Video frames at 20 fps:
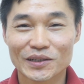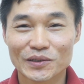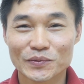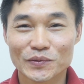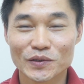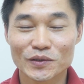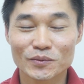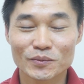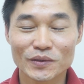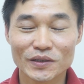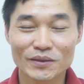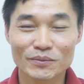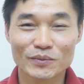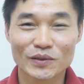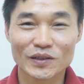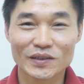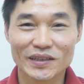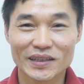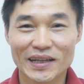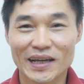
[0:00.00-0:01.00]
We would be
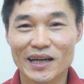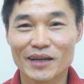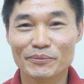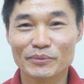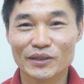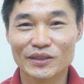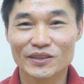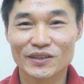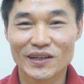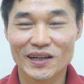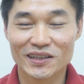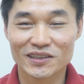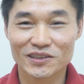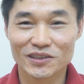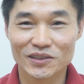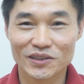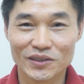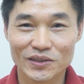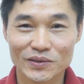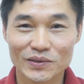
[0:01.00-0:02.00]
more than happy to answer
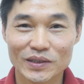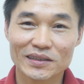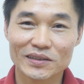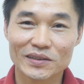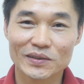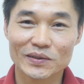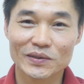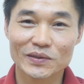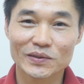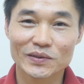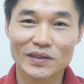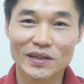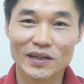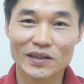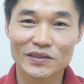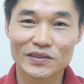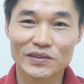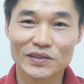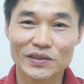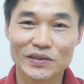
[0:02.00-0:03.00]
you. You could
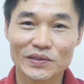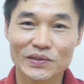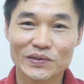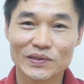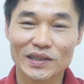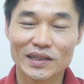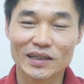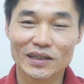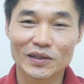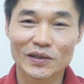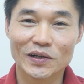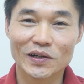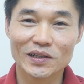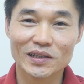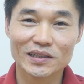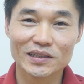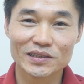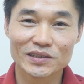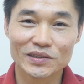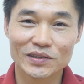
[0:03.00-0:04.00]
also call
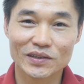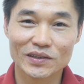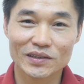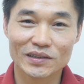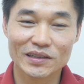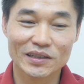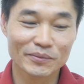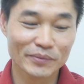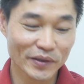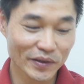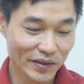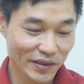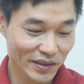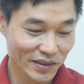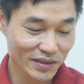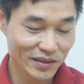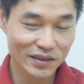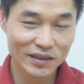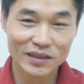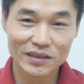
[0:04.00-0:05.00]
us or email
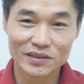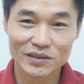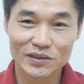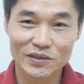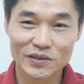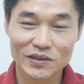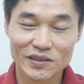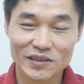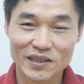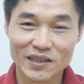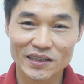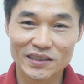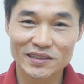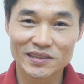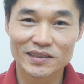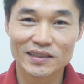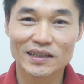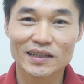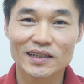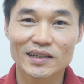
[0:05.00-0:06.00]
us to
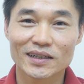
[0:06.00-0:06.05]
discuss.